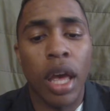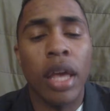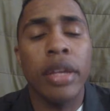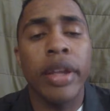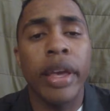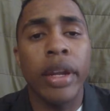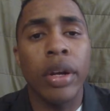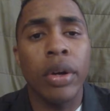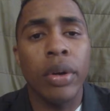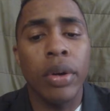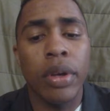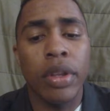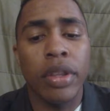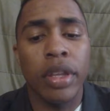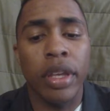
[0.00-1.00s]
NATO,
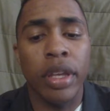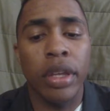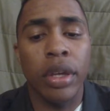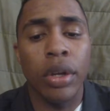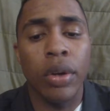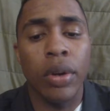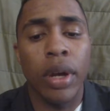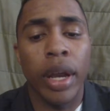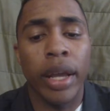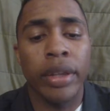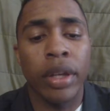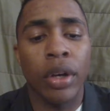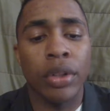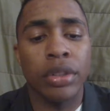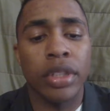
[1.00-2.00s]
the EU, and the
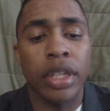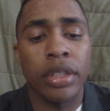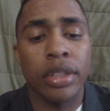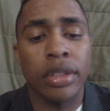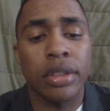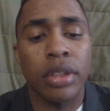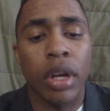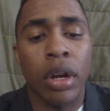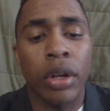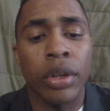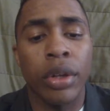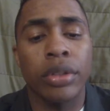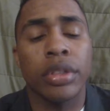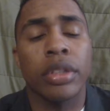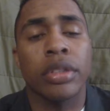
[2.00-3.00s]
host nations are
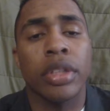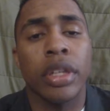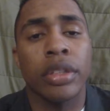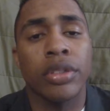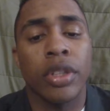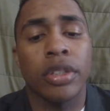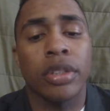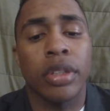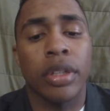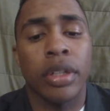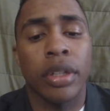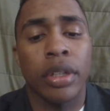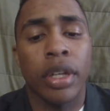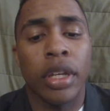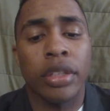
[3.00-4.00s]
users interested in
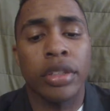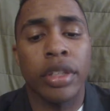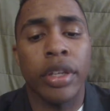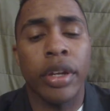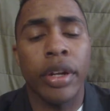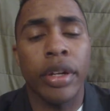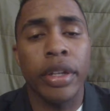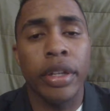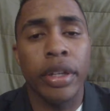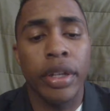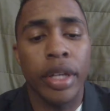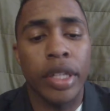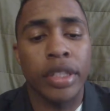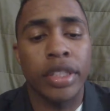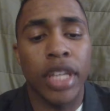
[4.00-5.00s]
security,
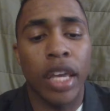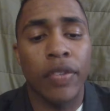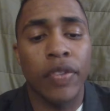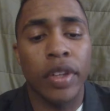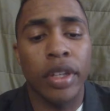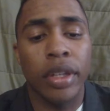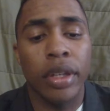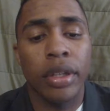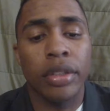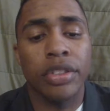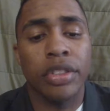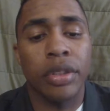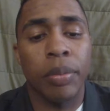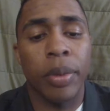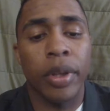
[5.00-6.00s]
safety,
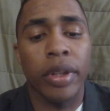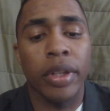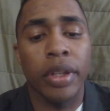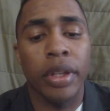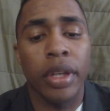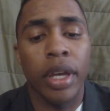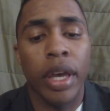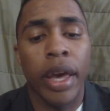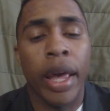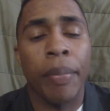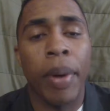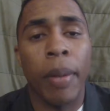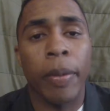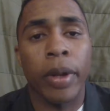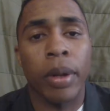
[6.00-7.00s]
stability, and
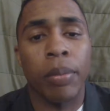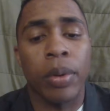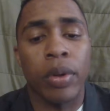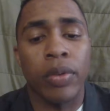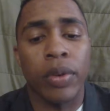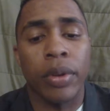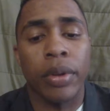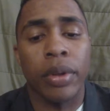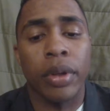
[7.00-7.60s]
public approval.